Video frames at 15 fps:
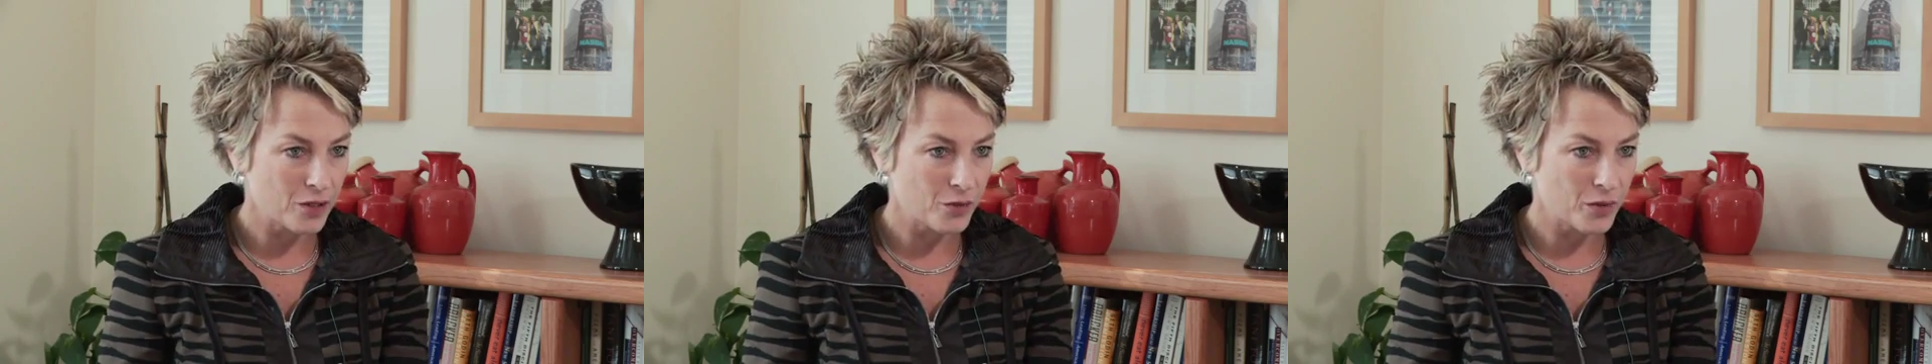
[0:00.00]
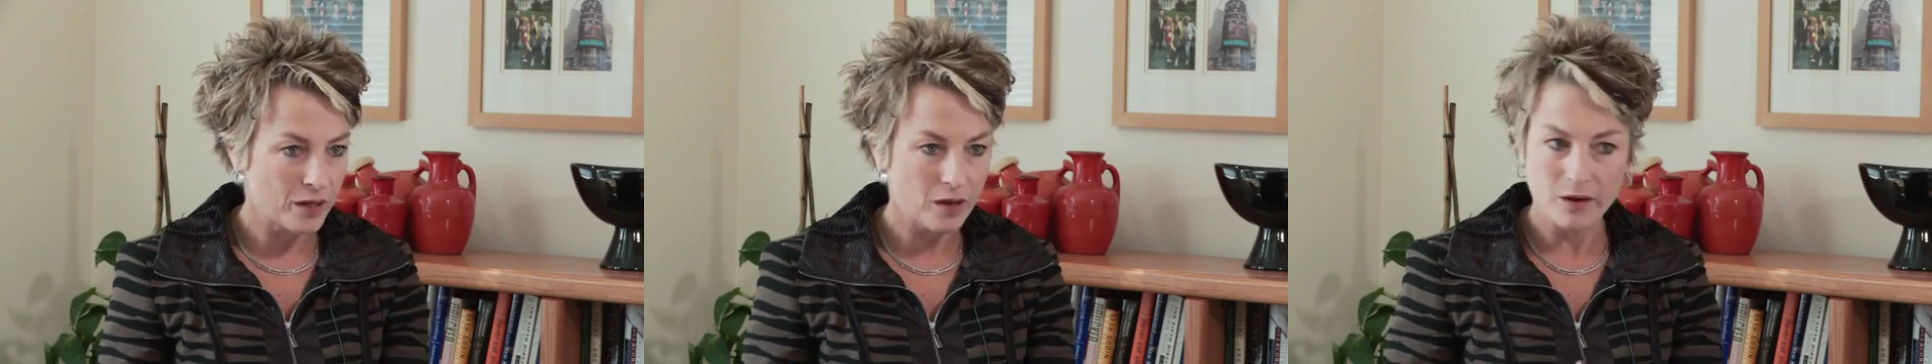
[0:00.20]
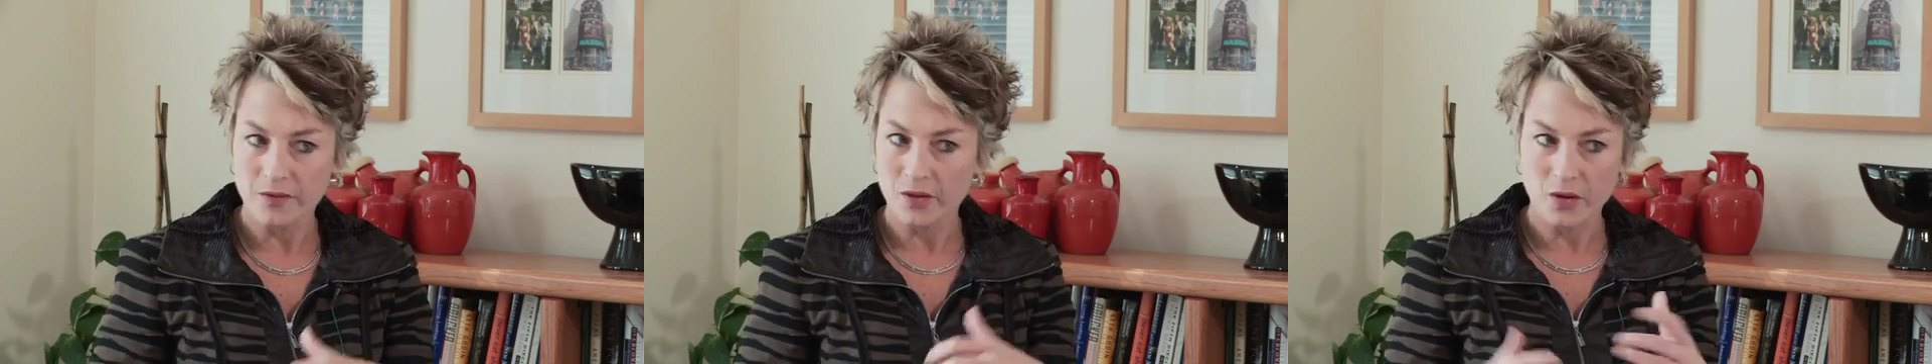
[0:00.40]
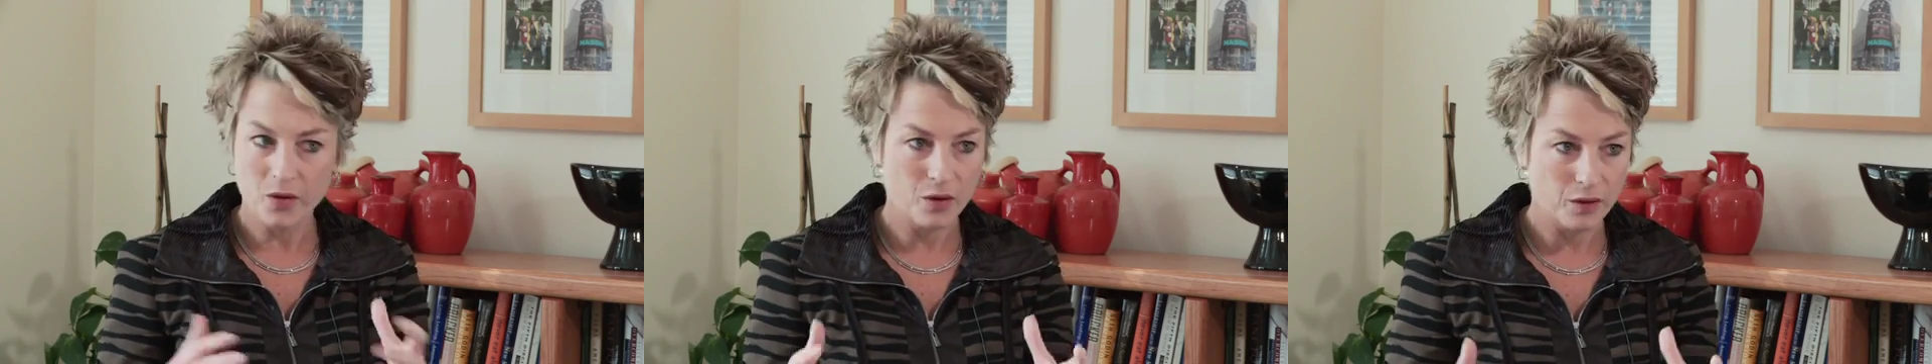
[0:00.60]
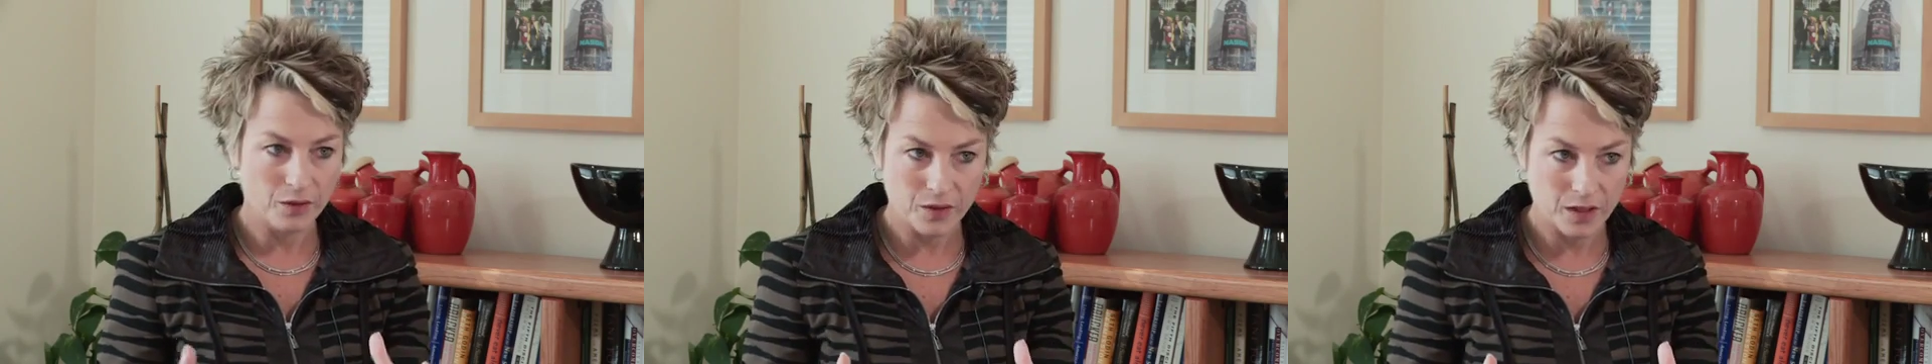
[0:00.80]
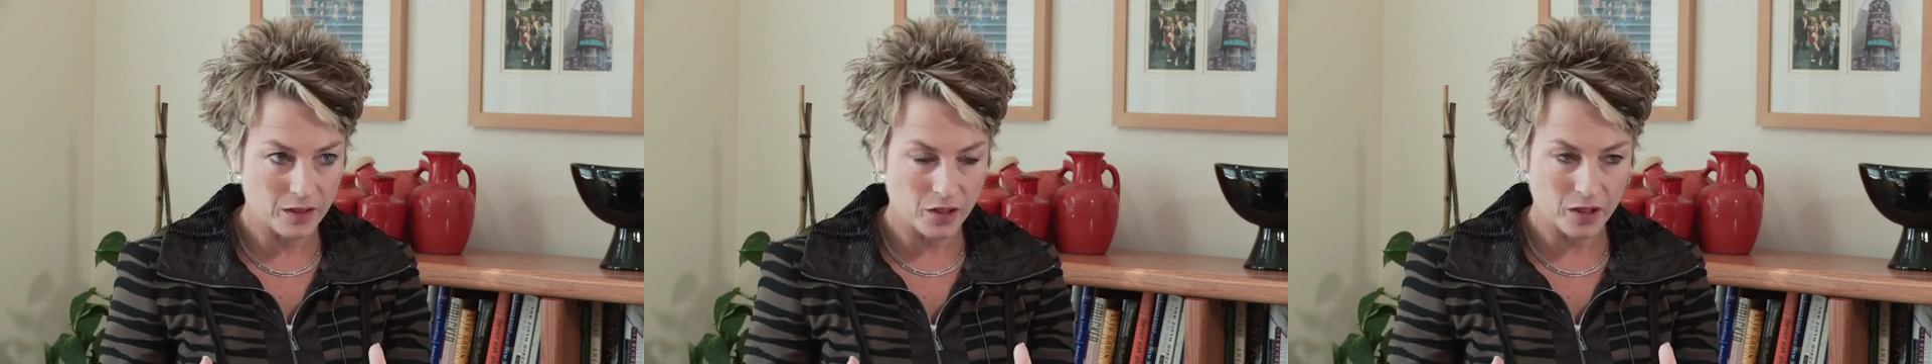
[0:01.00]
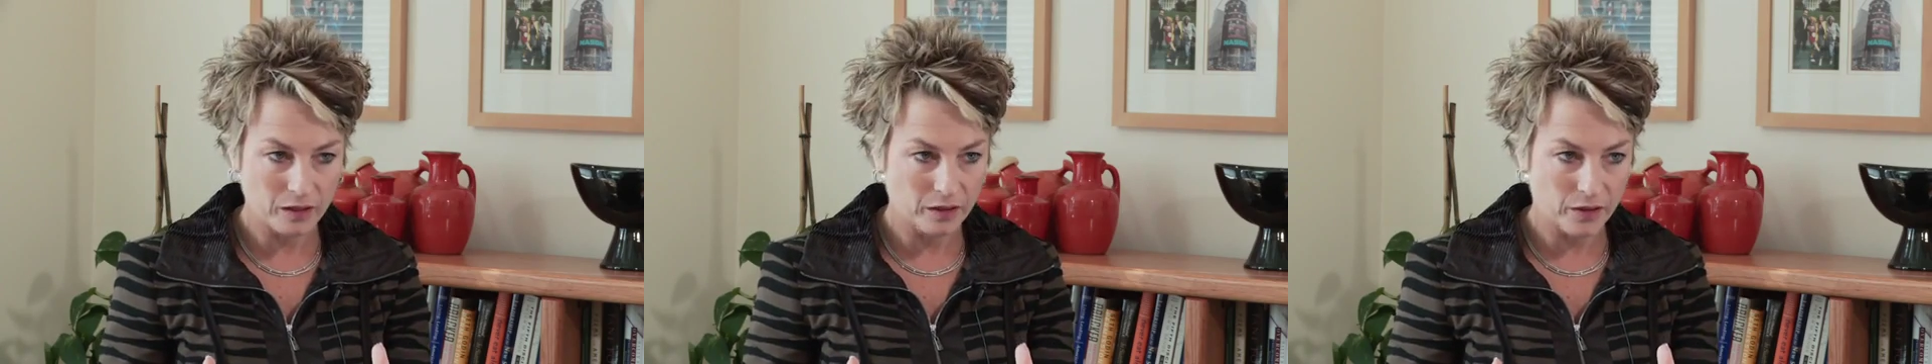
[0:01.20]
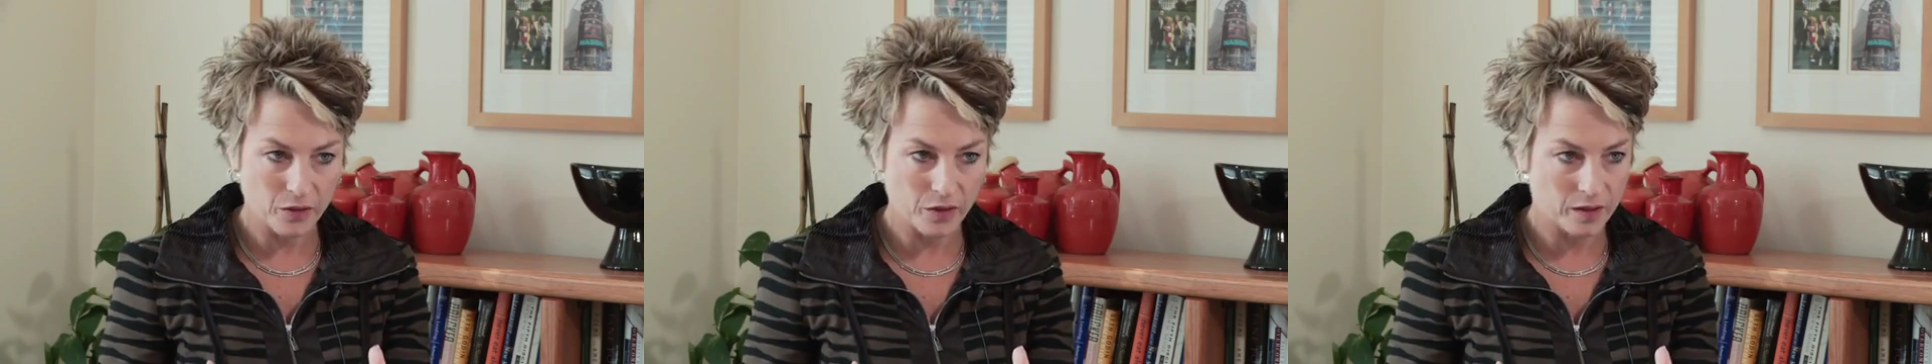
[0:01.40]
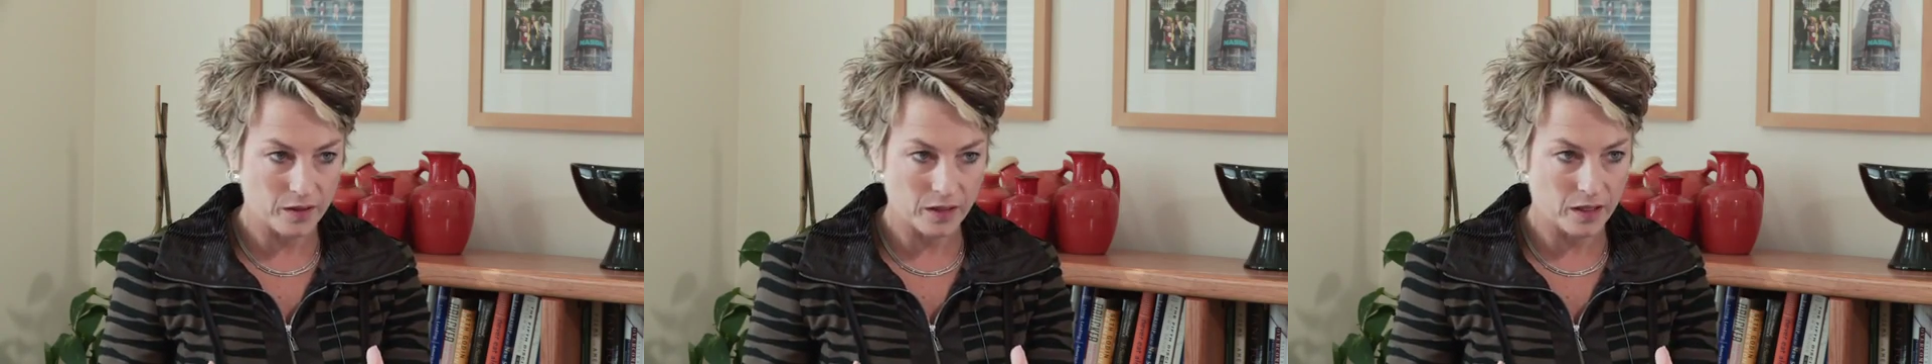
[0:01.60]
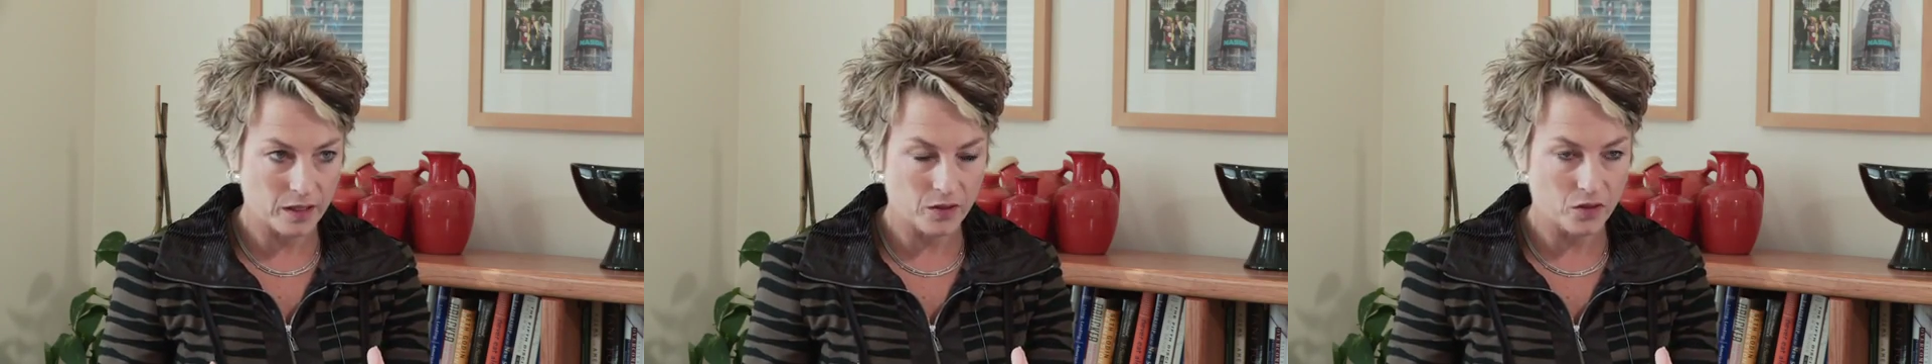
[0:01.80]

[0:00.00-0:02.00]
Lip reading: you get off the hook of teaching literacy.